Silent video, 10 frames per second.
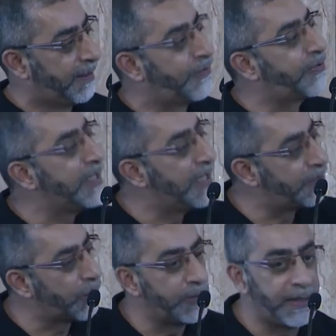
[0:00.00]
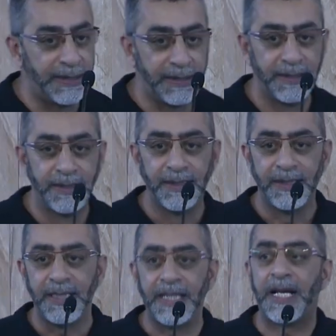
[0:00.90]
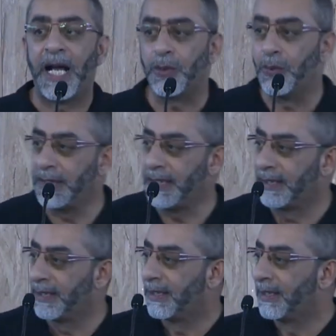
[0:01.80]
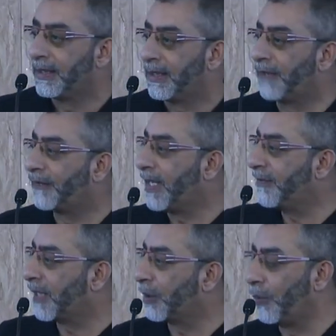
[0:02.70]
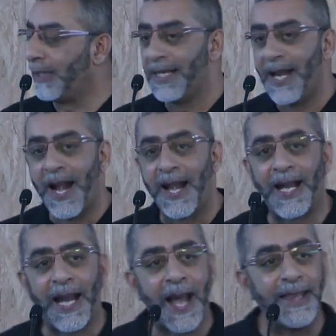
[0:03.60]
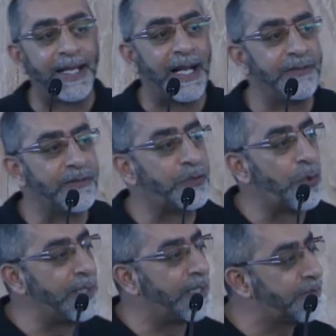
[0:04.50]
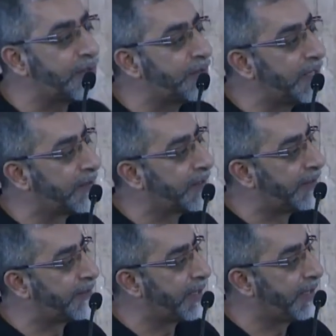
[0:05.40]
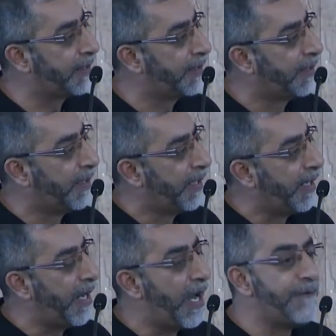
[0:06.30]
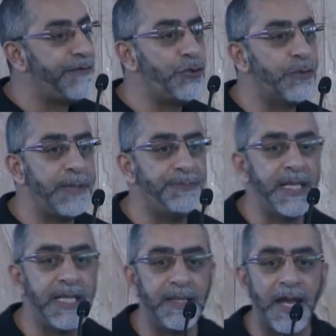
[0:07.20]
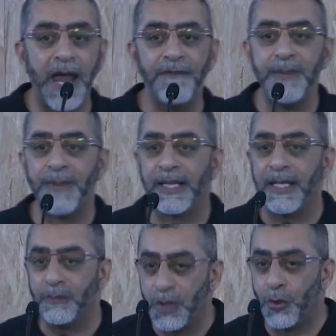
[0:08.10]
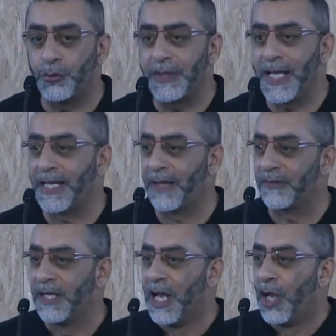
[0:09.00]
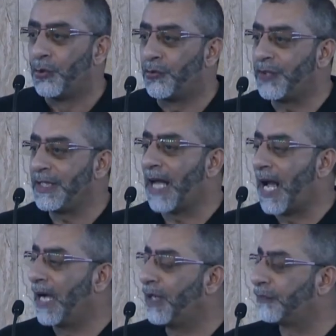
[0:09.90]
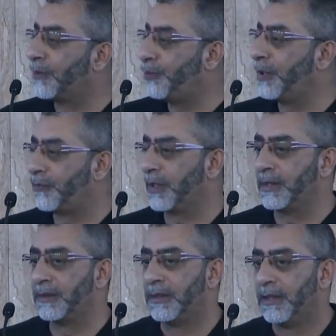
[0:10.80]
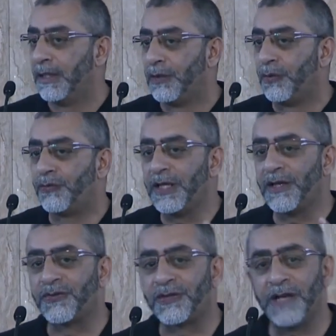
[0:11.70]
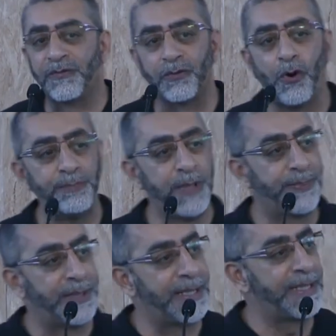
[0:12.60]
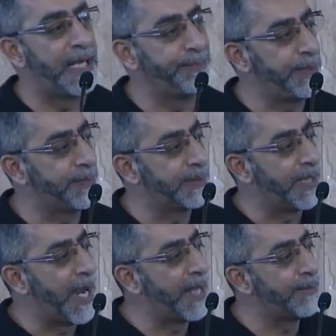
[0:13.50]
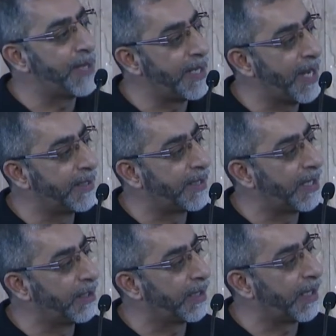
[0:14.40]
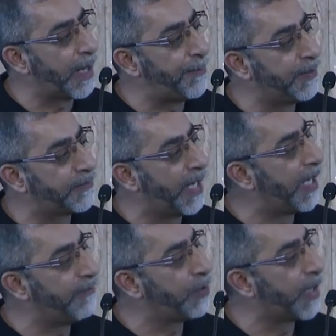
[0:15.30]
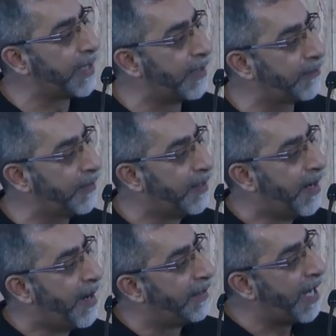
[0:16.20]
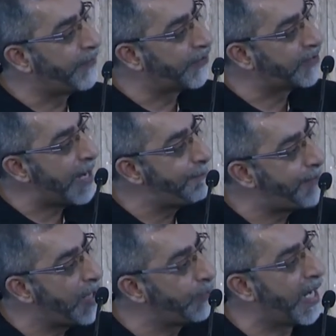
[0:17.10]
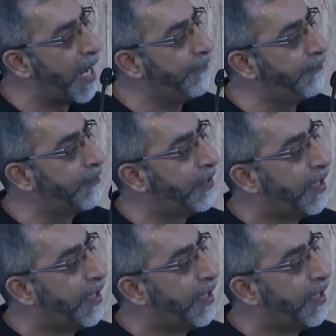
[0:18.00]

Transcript: Syrians only, Iraq only, Afghanistan only, like other cultures don't exist in this country. Every human being, every mother, we go to the areas, you see the hunger of the poor children. You see the stress of the old people and the young people and the couples and everyone else. They have the same pain we have.